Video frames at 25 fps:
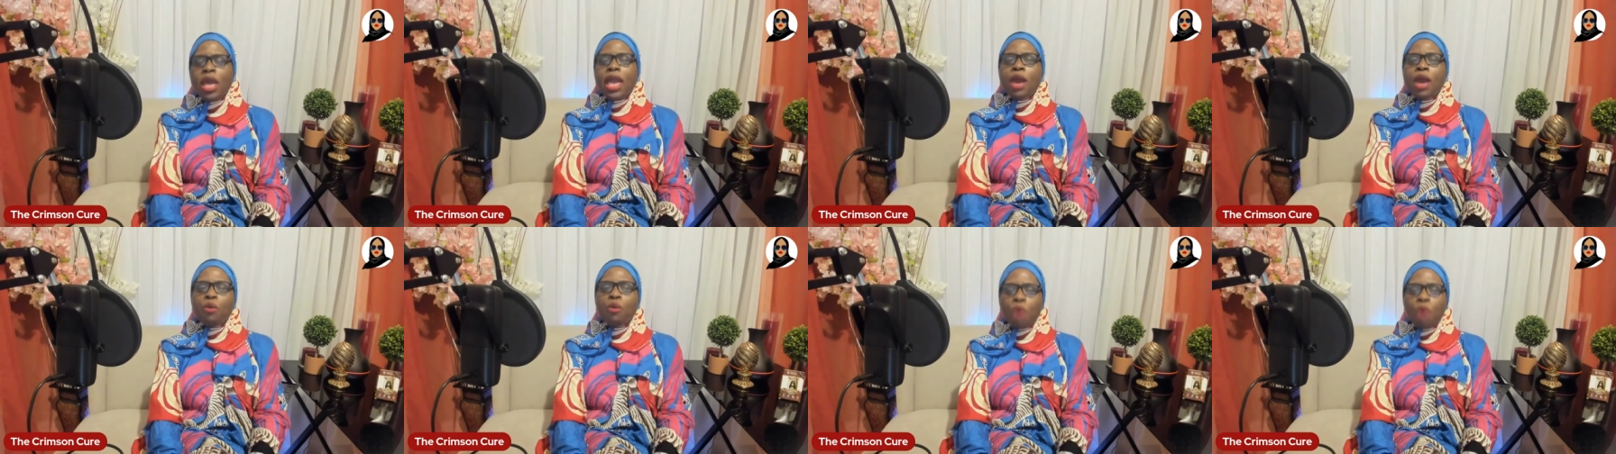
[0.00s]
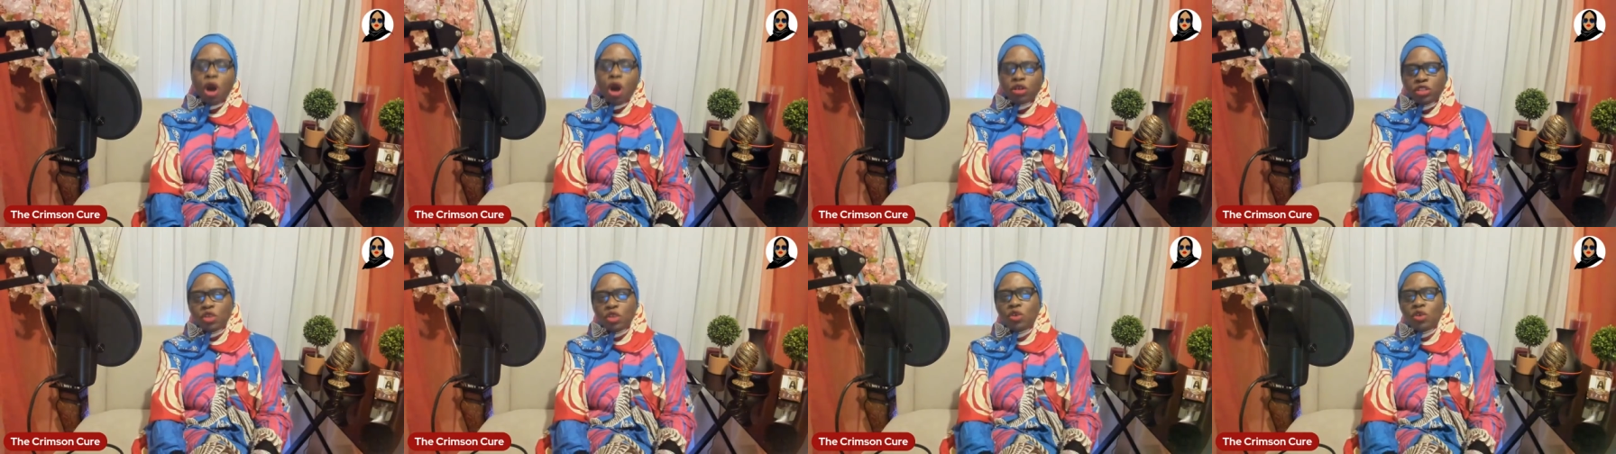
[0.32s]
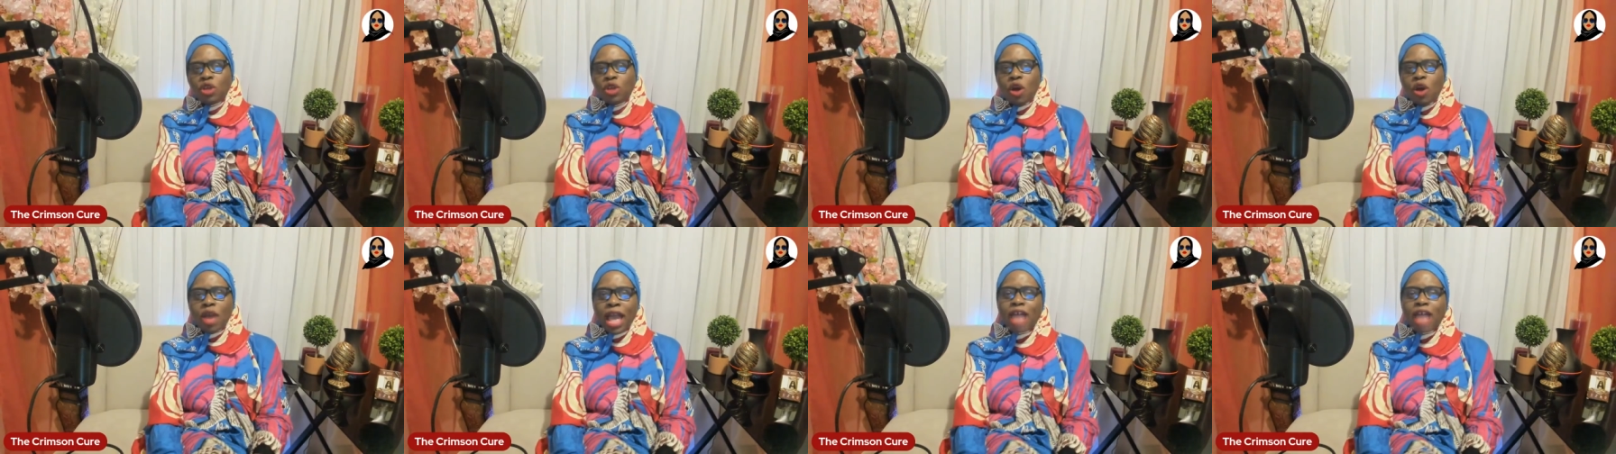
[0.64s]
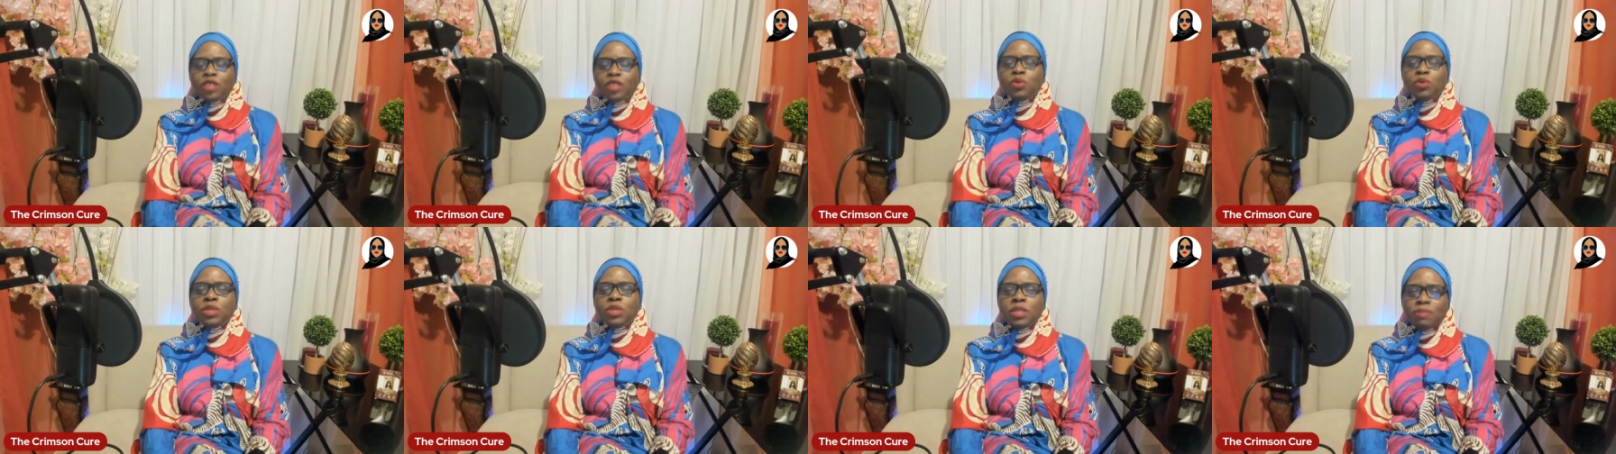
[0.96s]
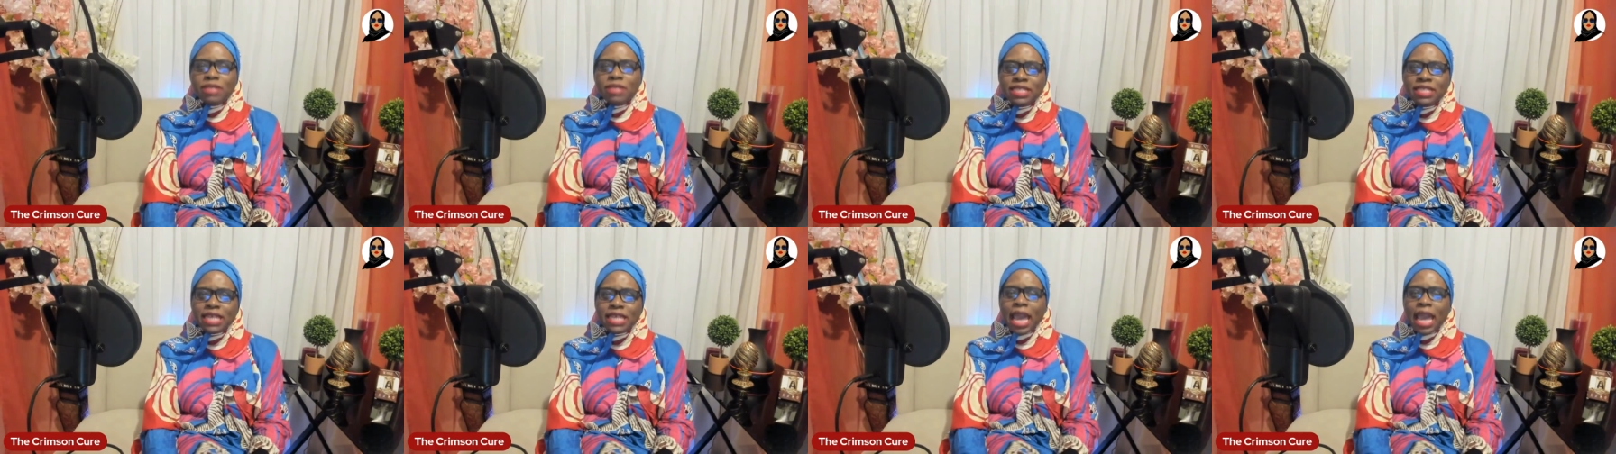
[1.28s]
and walk through your house with them
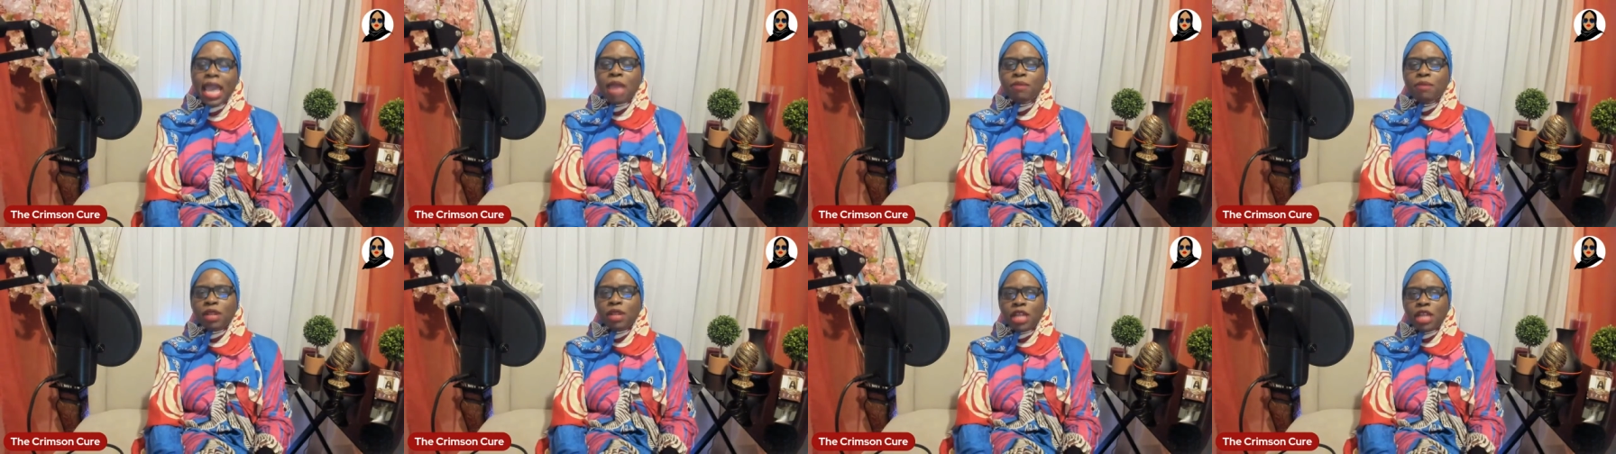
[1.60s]
same